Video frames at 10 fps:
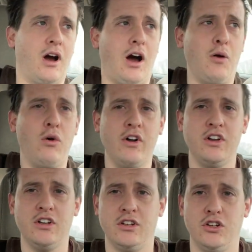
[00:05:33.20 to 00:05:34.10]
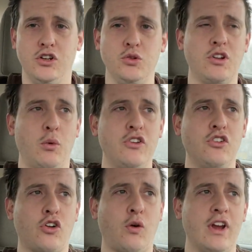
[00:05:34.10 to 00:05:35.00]
I want to use the
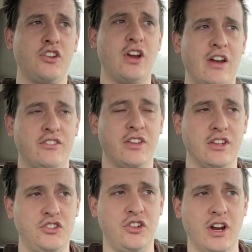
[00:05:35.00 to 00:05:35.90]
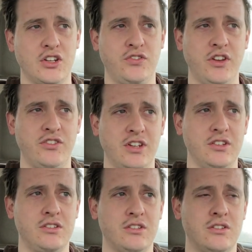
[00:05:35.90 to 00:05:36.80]
original crankshaft in these
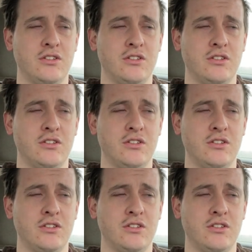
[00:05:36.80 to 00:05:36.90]
Gx50s,